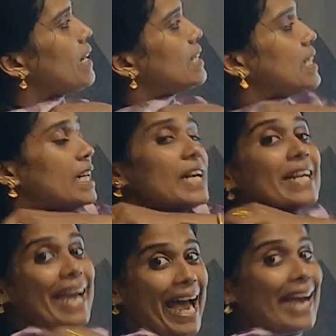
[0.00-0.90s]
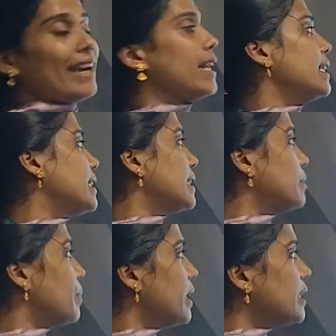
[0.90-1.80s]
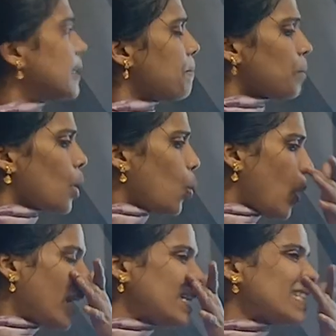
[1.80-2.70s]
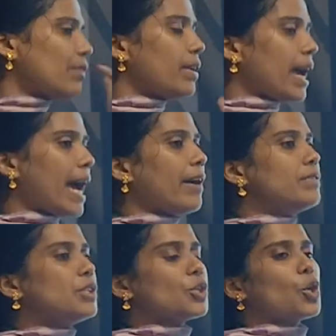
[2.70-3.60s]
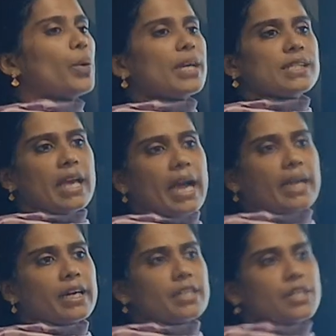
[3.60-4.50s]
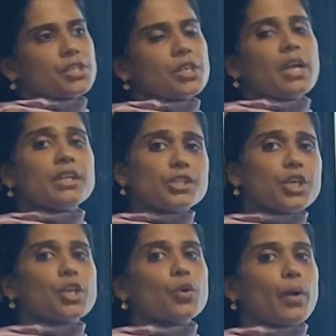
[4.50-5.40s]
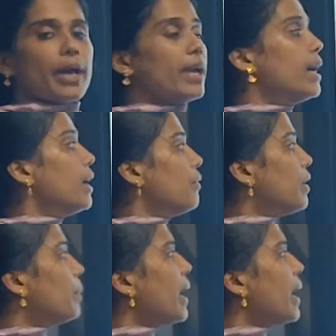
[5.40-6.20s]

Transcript: Certain care reasons means once we have this QIC accreditation in CQI, we will